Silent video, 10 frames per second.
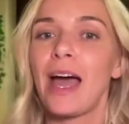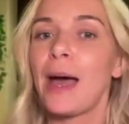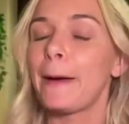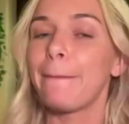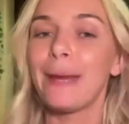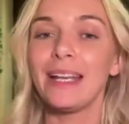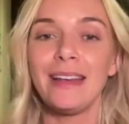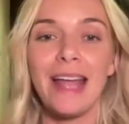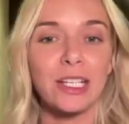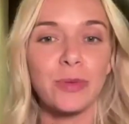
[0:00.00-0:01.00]

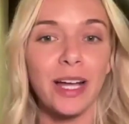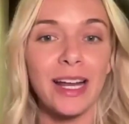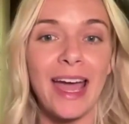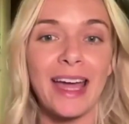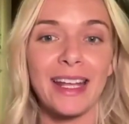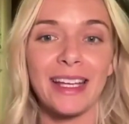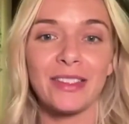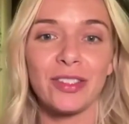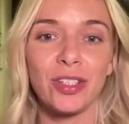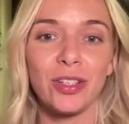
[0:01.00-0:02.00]
Next, we're going to head
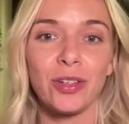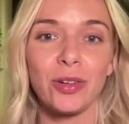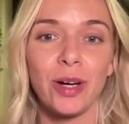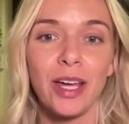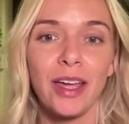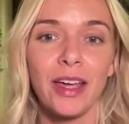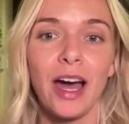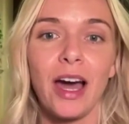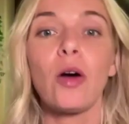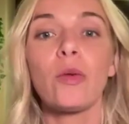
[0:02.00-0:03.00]
into
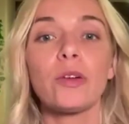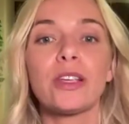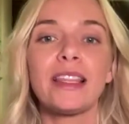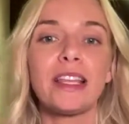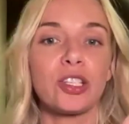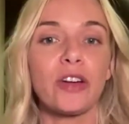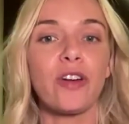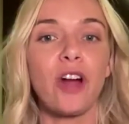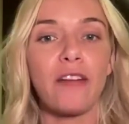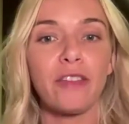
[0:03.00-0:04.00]
Well, and then so
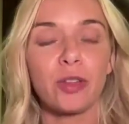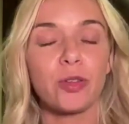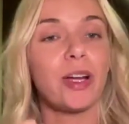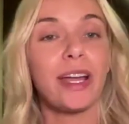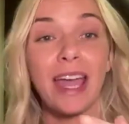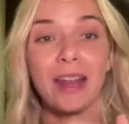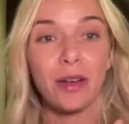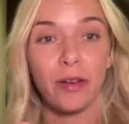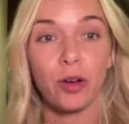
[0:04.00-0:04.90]
for ovulatory, again,